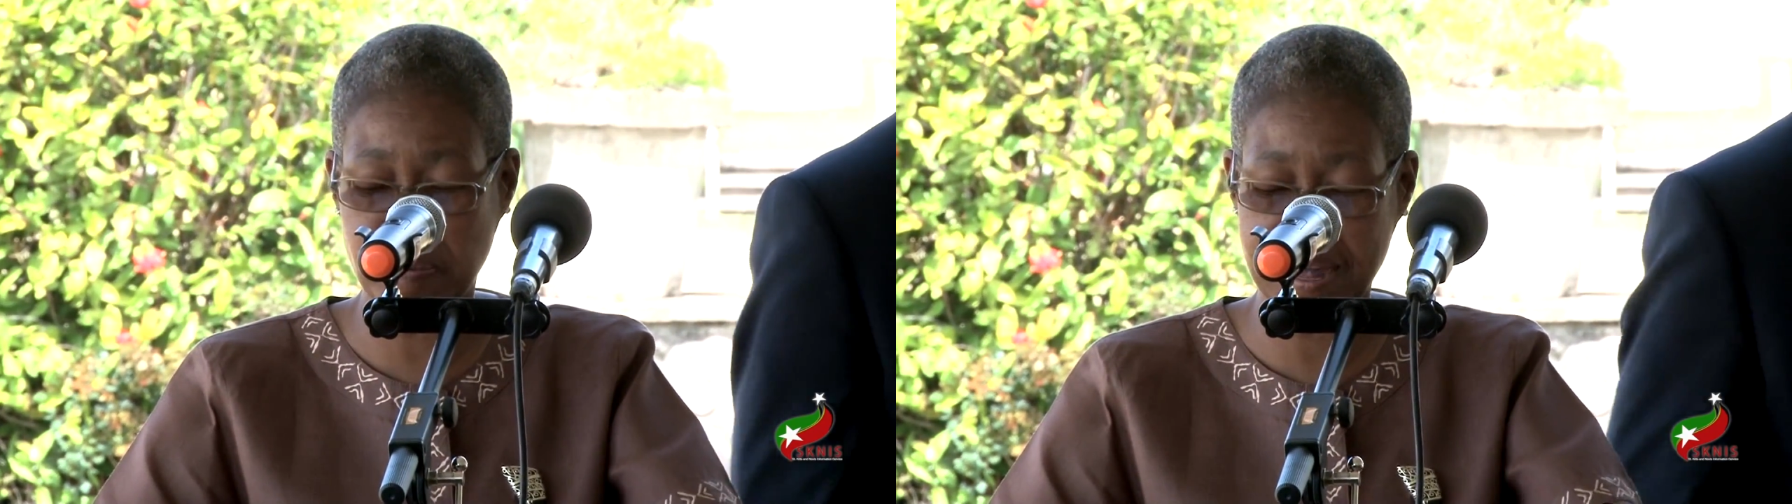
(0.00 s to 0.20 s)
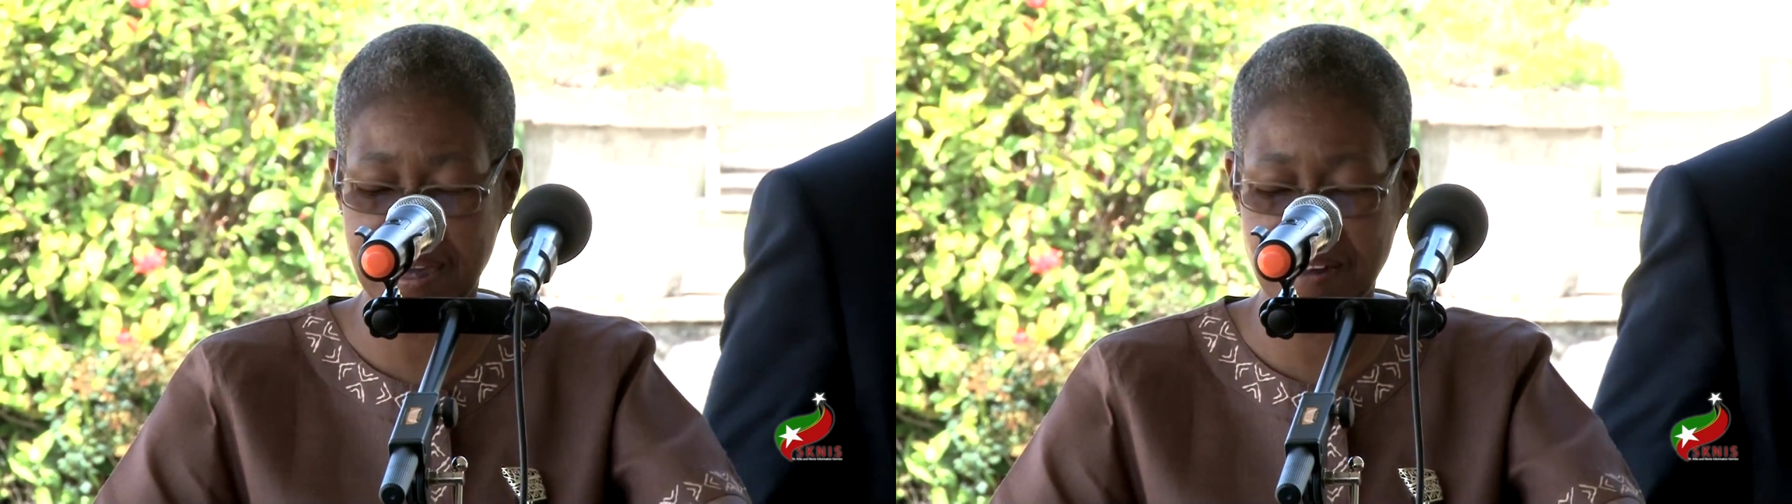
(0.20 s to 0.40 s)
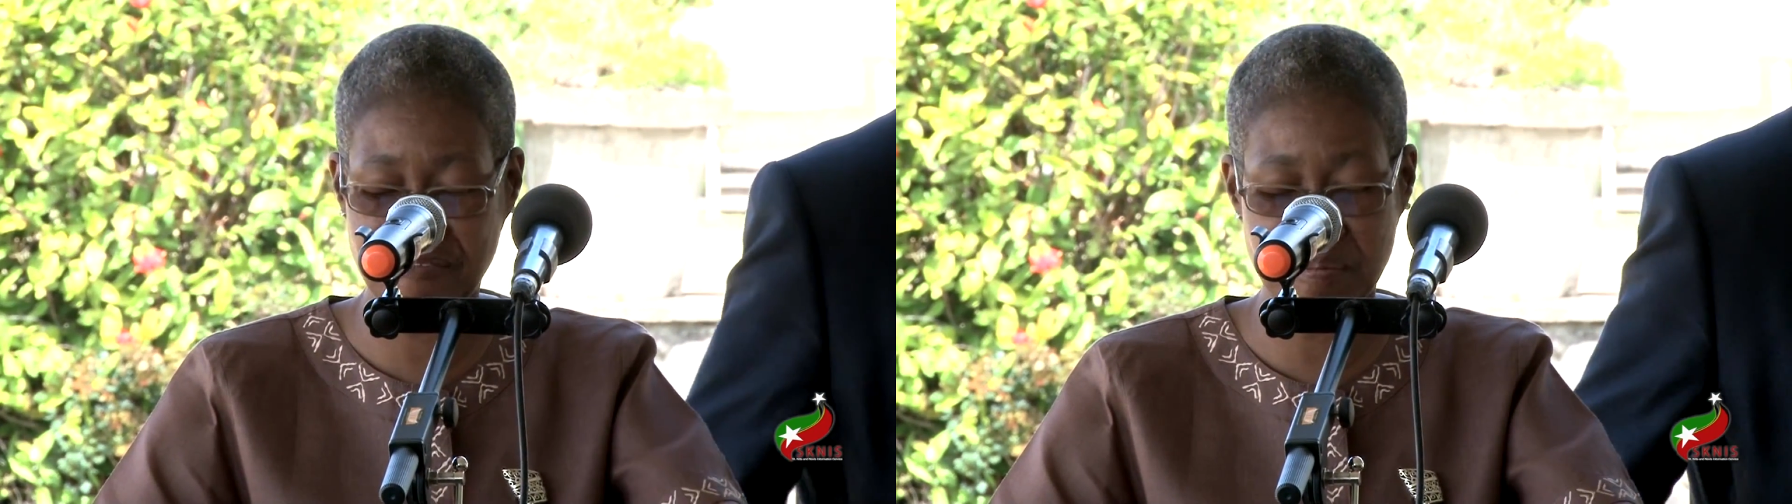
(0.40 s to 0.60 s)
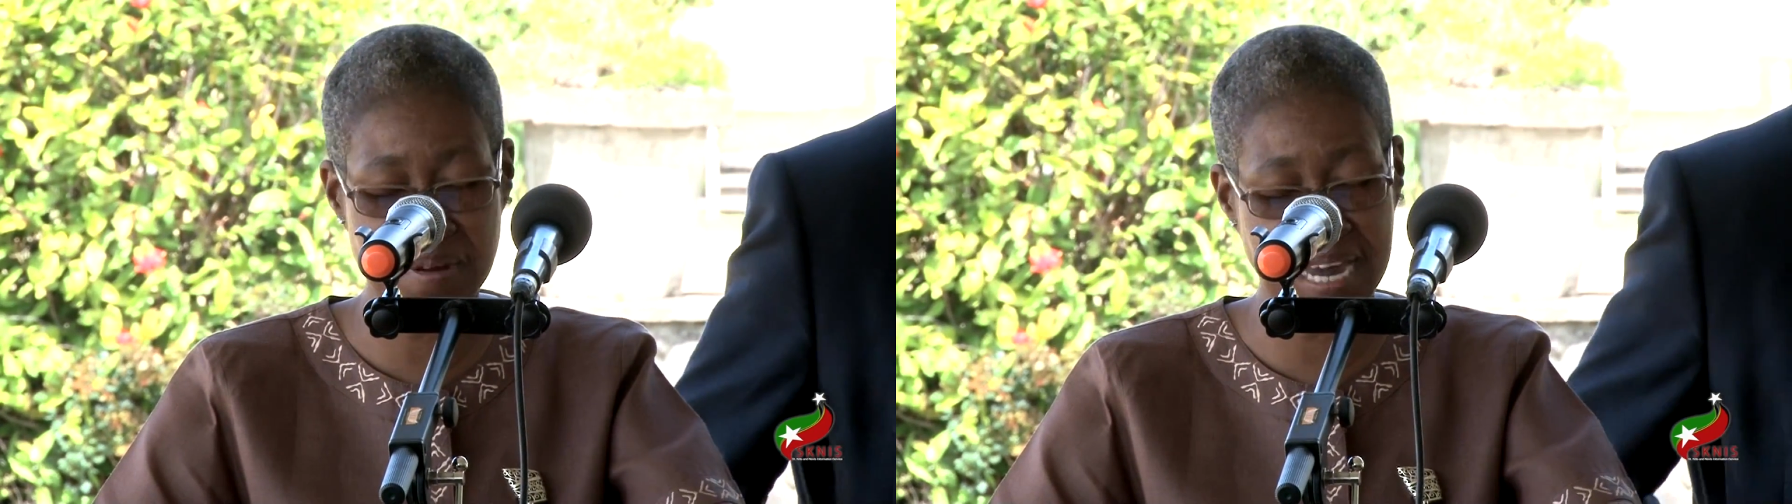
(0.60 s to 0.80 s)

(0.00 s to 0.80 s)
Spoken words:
player from